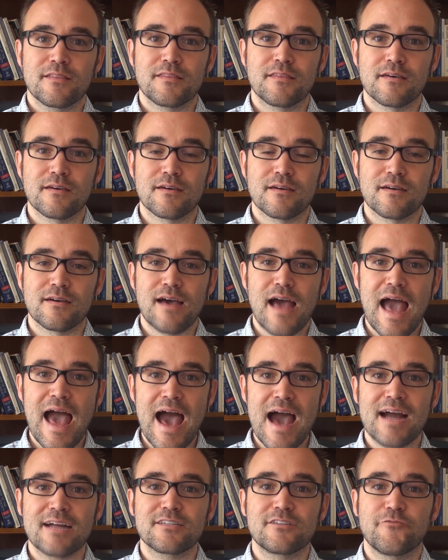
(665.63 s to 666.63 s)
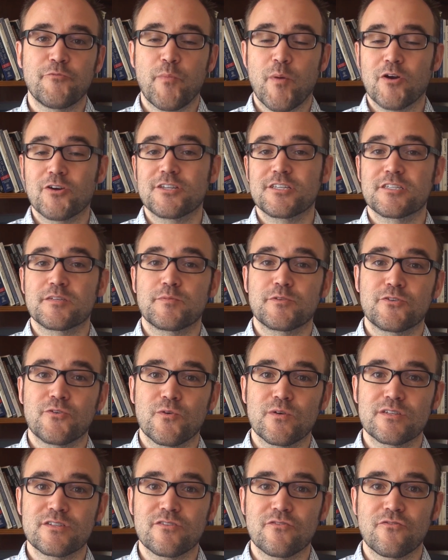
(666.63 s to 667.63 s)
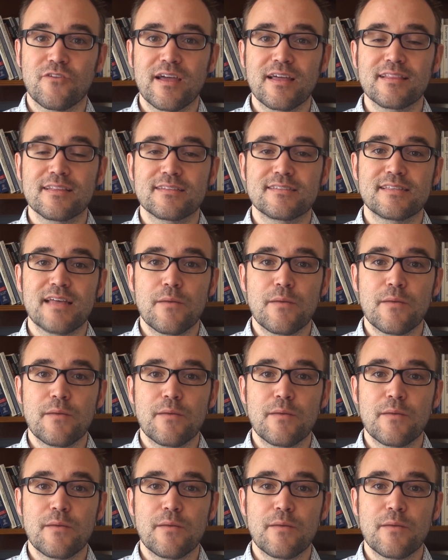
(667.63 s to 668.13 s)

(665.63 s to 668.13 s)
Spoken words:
the act of participatory surveillance